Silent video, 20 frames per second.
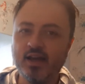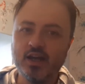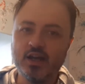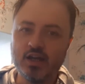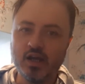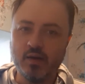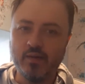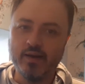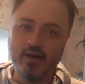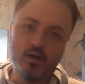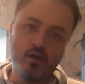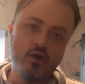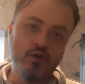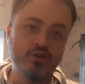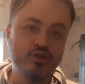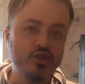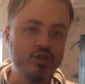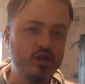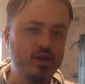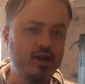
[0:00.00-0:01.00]
going on,
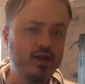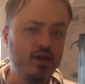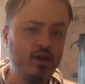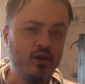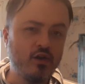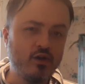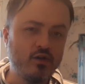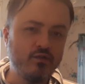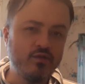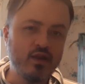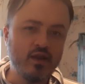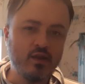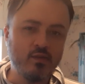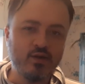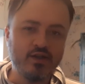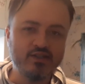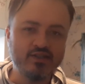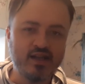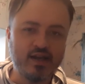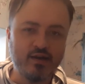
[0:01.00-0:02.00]
just like a lot of the other
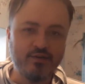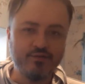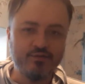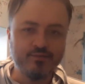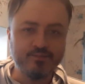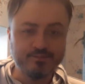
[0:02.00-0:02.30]
ones have.